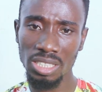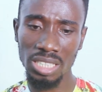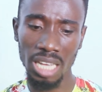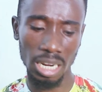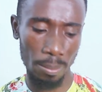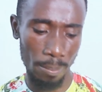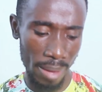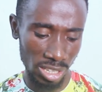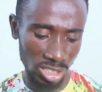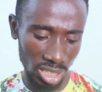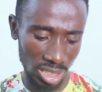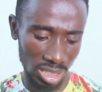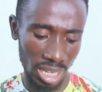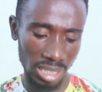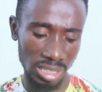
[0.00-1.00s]
these are the
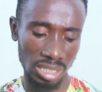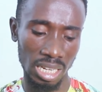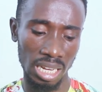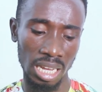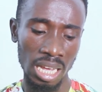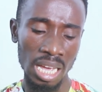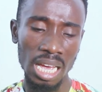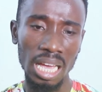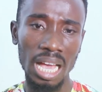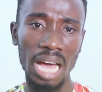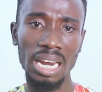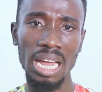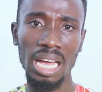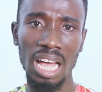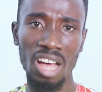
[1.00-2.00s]
measures that the
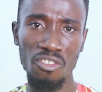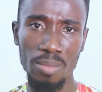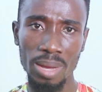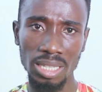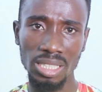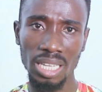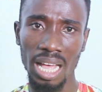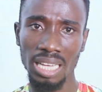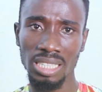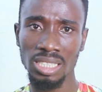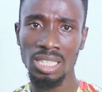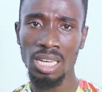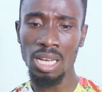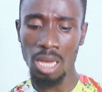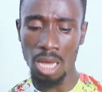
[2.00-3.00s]
Ghana government
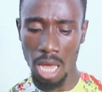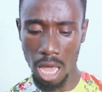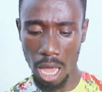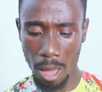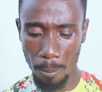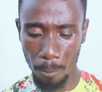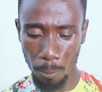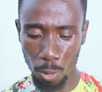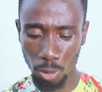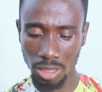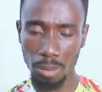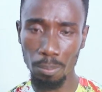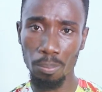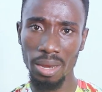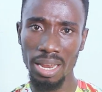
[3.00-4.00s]
has um,
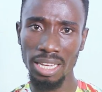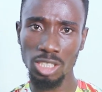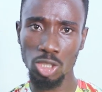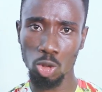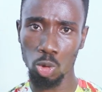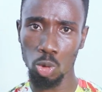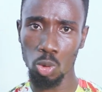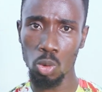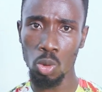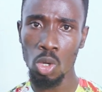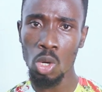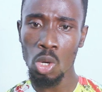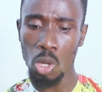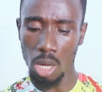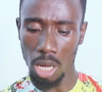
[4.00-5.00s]
put in place to
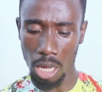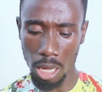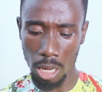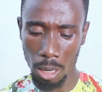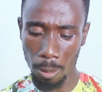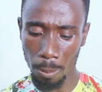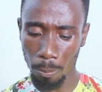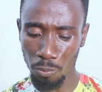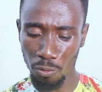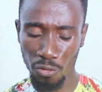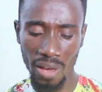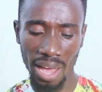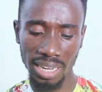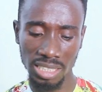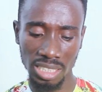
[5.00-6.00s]
um,
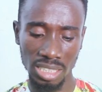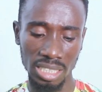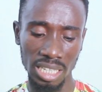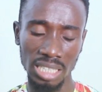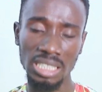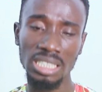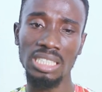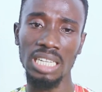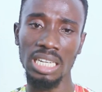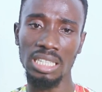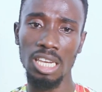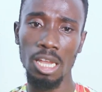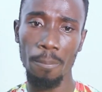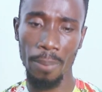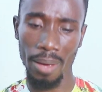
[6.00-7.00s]
fight this
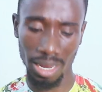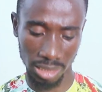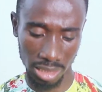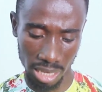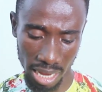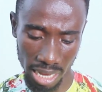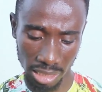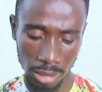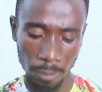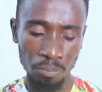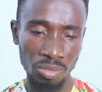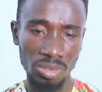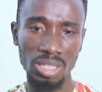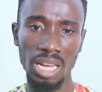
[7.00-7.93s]
deadly pestilence.